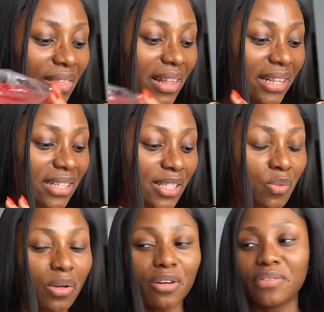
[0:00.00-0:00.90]
think that this is
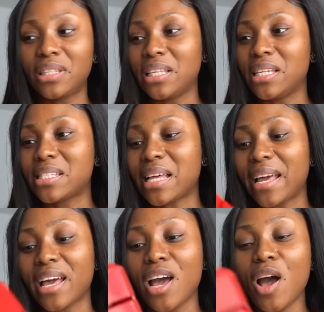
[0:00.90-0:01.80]
one of these
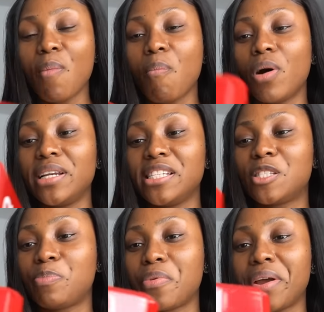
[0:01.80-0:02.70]
like money
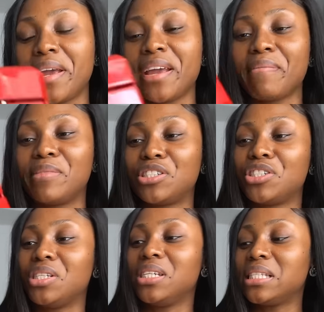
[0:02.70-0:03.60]
spraying
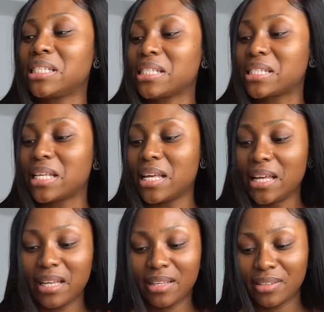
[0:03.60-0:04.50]
machines.
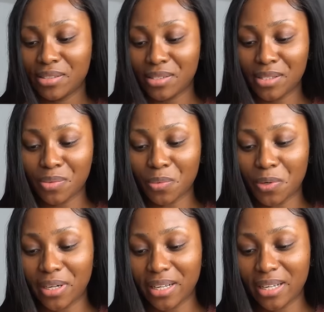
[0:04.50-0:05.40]
Does this
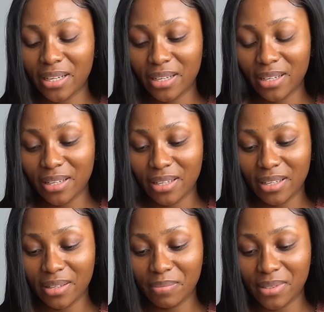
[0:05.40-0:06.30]
work?
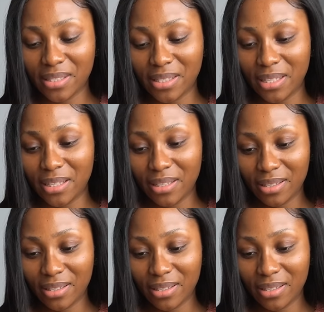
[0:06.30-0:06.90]
Let's see.